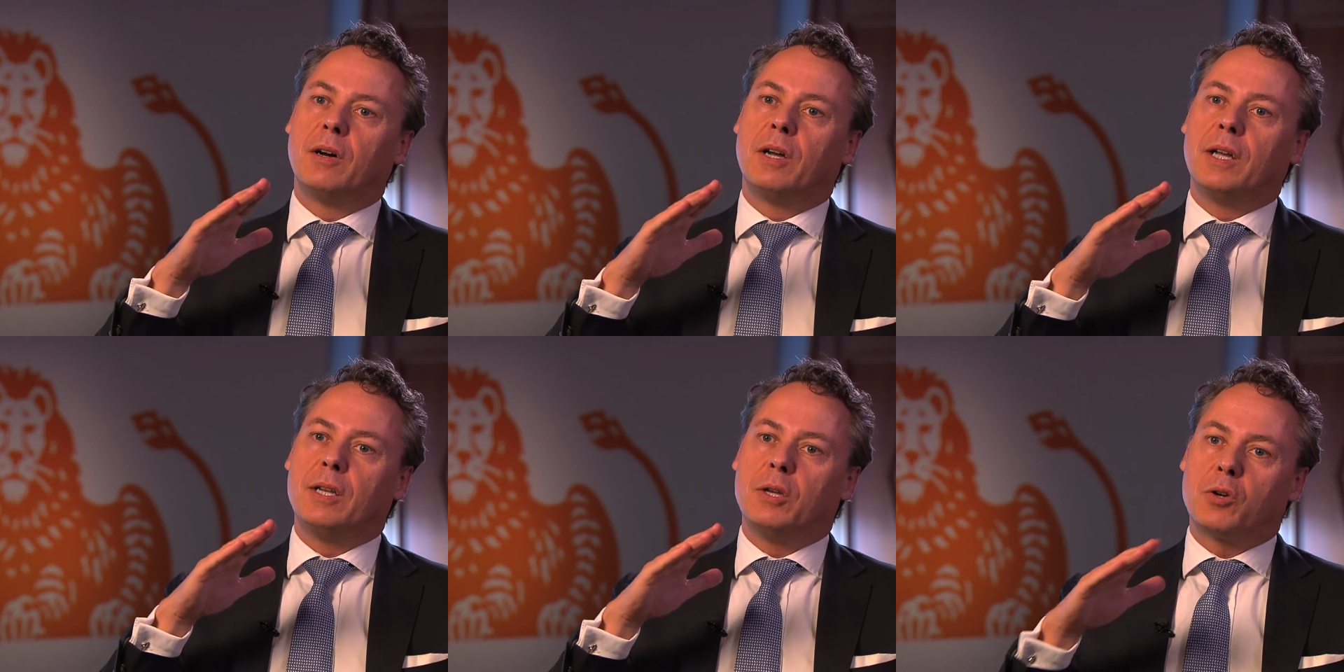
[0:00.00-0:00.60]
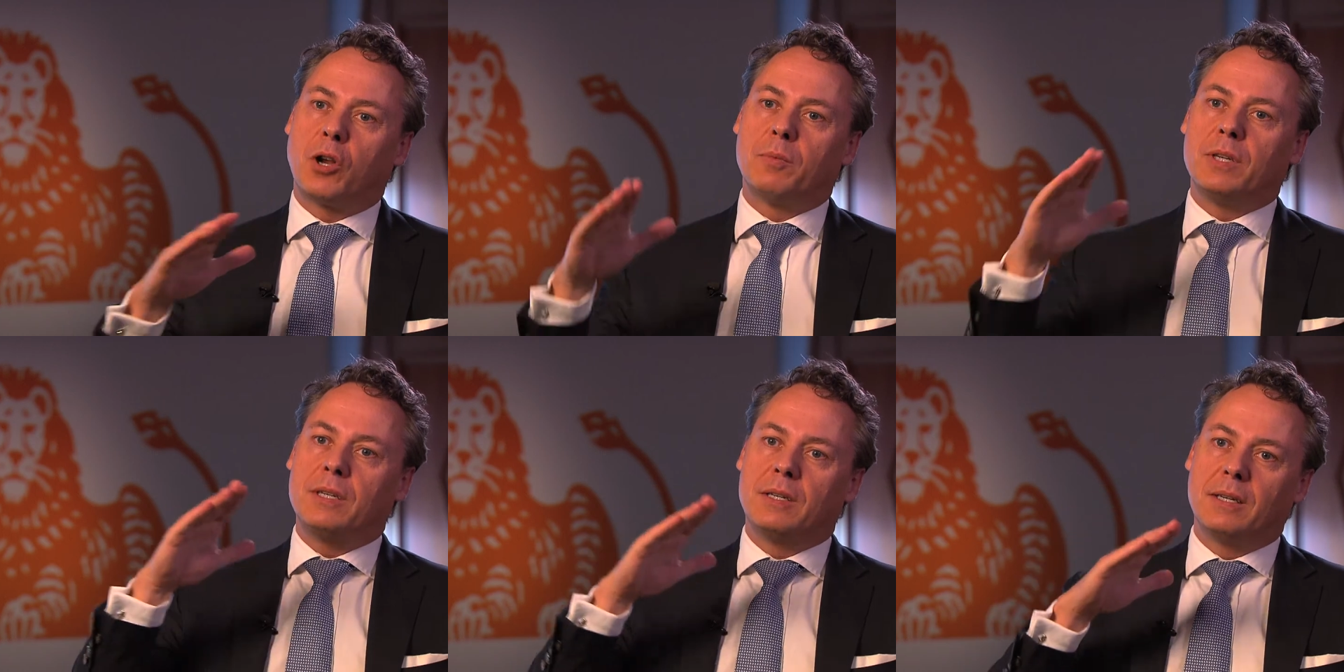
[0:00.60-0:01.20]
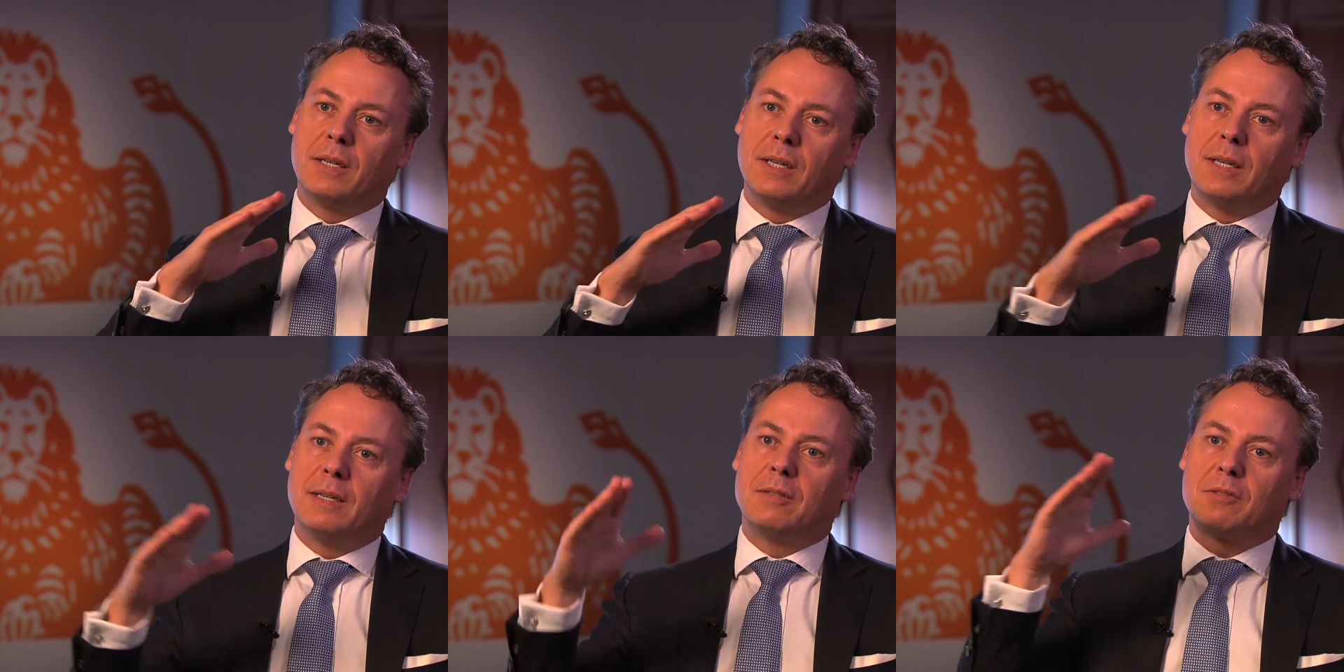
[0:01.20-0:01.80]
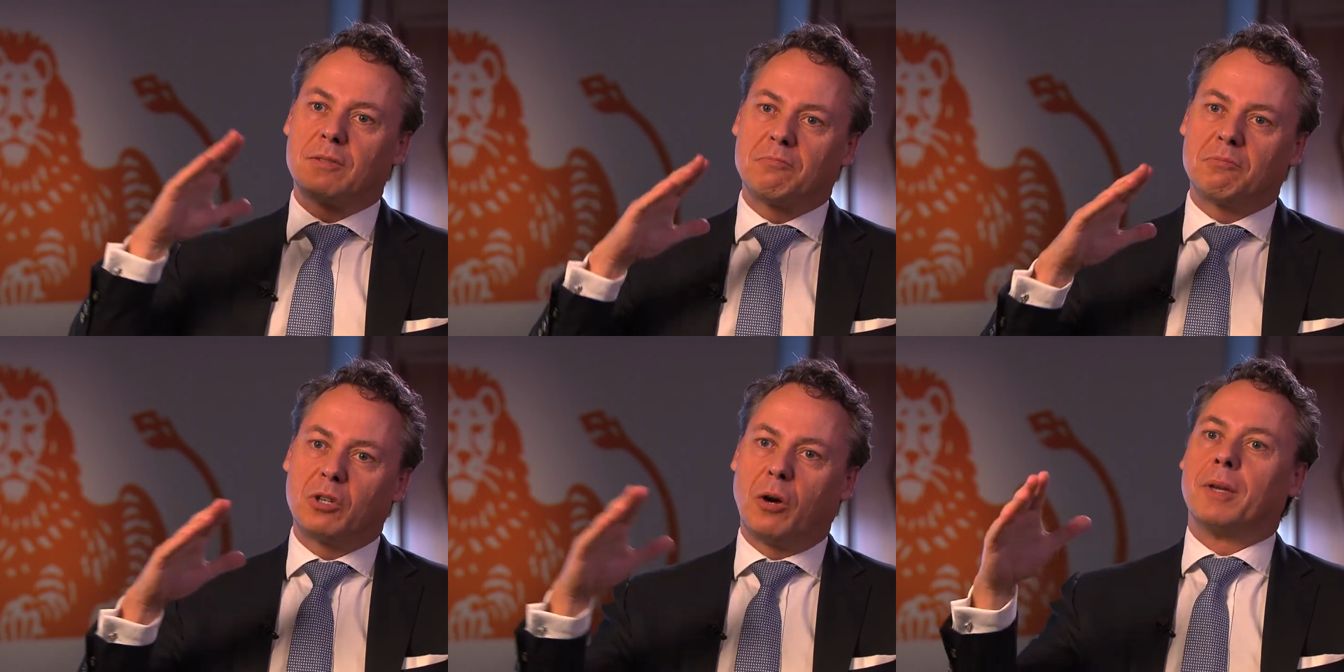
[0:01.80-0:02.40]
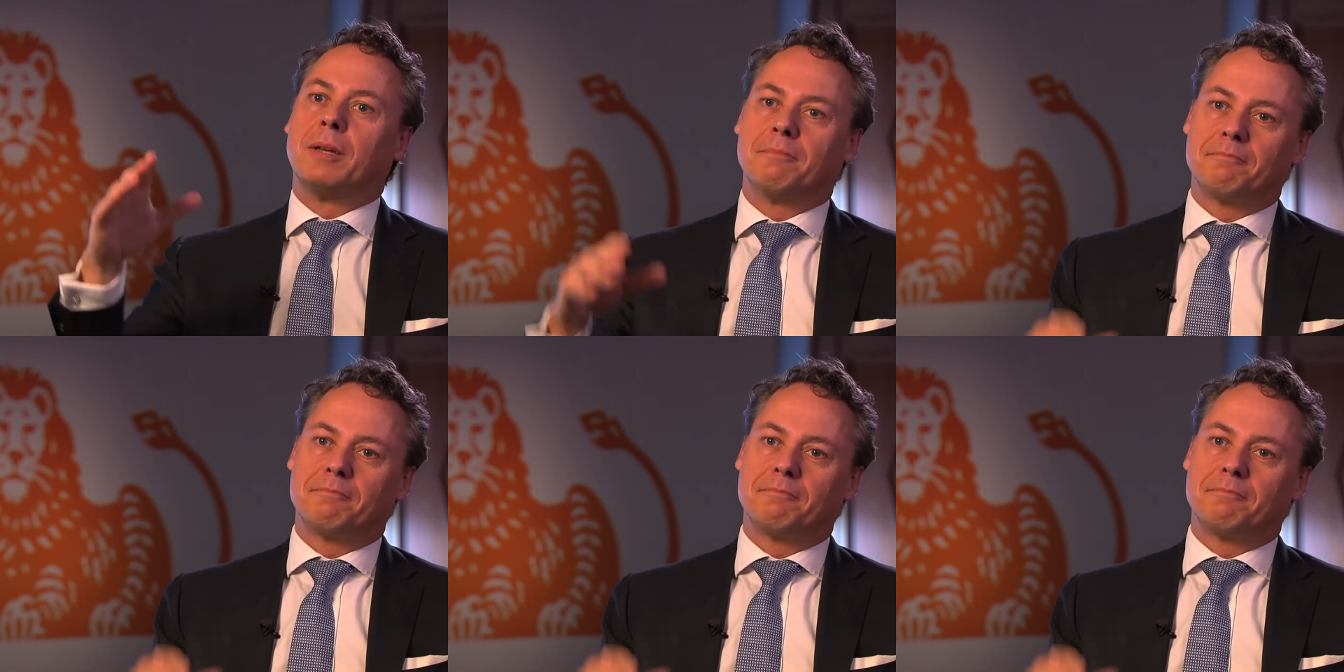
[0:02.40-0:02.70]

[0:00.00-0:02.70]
in the economy is coming.